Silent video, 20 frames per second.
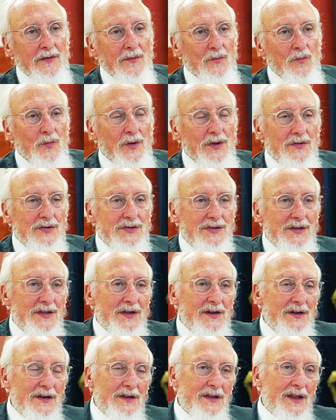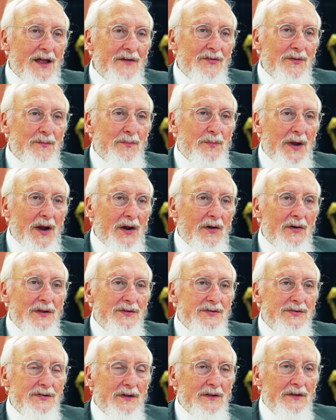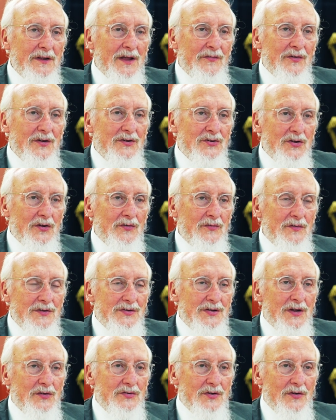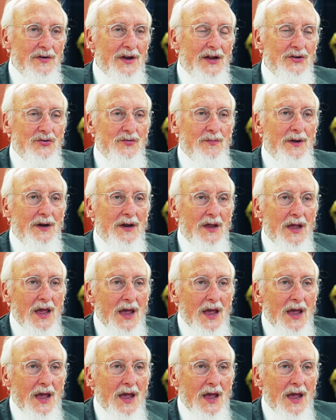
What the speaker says: we see that loving parents, loving children is so natural.